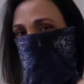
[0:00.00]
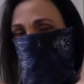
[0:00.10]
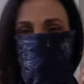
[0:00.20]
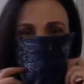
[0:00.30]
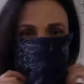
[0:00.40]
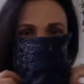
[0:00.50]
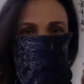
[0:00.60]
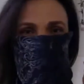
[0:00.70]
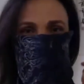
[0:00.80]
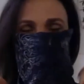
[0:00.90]
slip
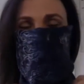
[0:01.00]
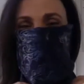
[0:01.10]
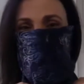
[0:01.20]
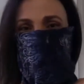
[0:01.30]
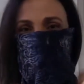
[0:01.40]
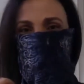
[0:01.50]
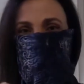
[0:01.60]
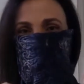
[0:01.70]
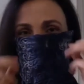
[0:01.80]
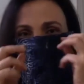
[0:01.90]

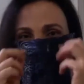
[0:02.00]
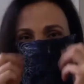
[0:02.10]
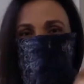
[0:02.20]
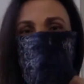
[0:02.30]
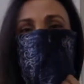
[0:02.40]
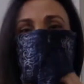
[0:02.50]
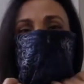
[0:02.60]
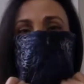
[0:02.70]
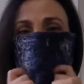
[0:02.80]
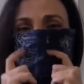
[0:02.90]
because this is designed just
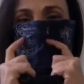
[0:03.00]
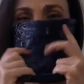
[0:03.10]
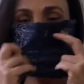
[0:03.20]
for that.